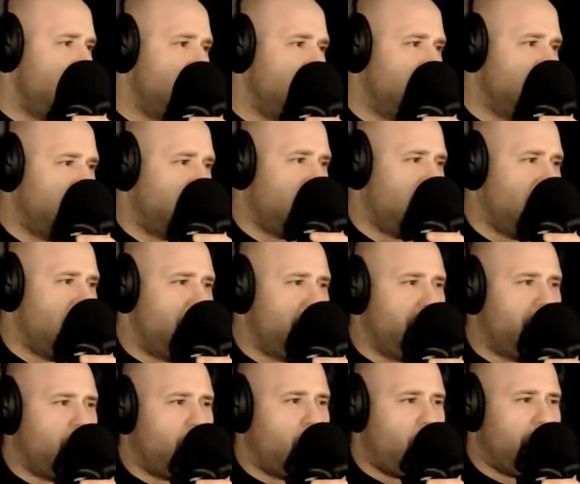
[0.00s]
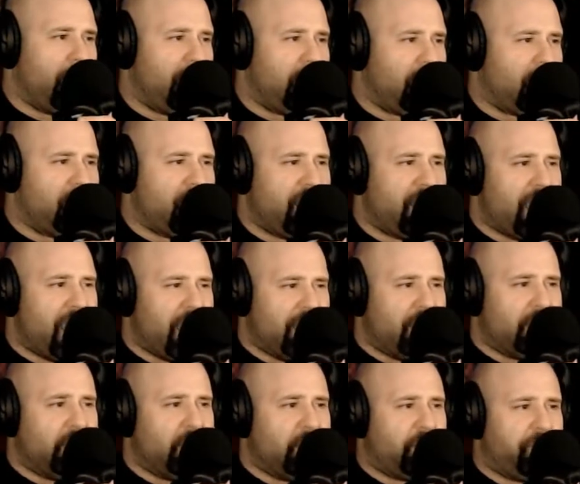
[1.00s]
in the week that
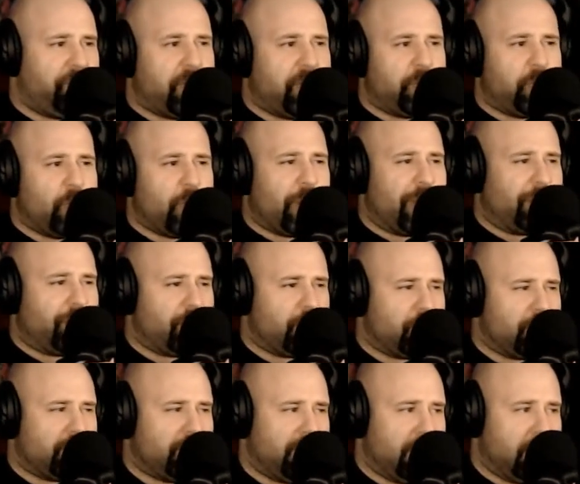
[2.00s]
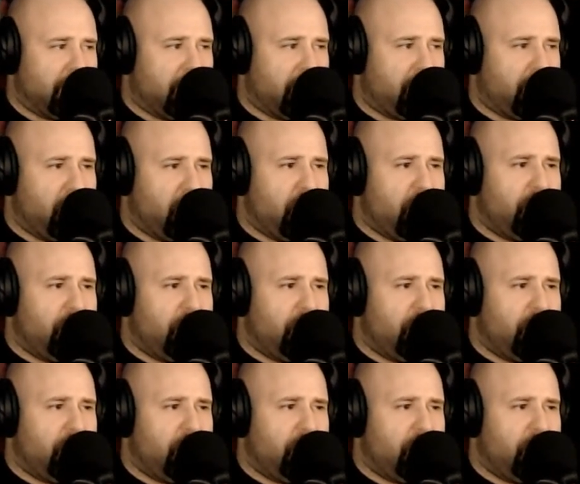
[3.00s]
ended February 13th.